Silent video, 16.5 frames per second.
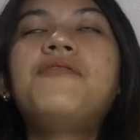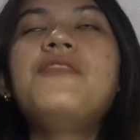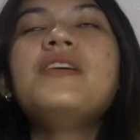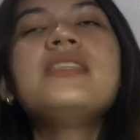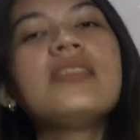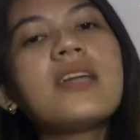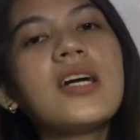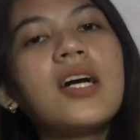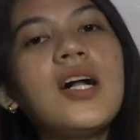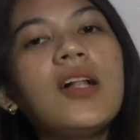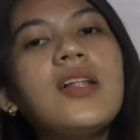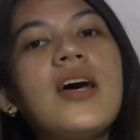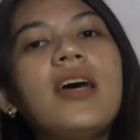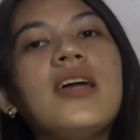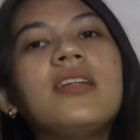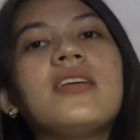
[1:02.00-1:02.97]
physical
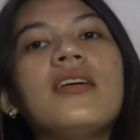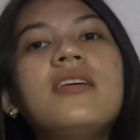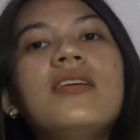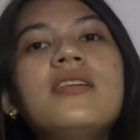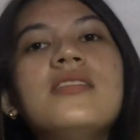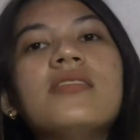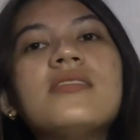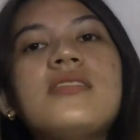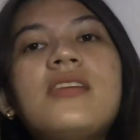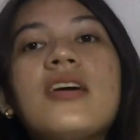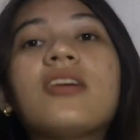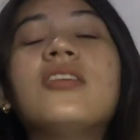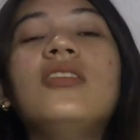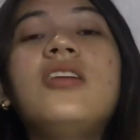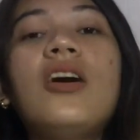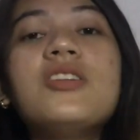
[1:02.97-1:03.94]
and
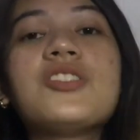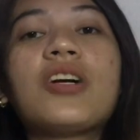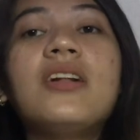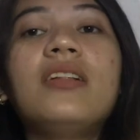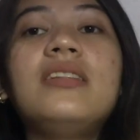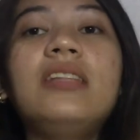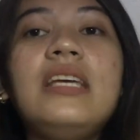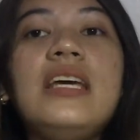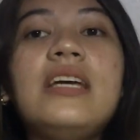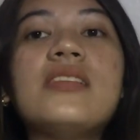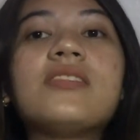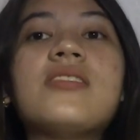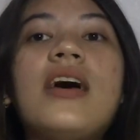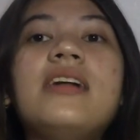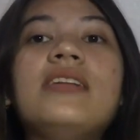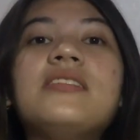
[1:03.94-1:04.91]
psychological needs and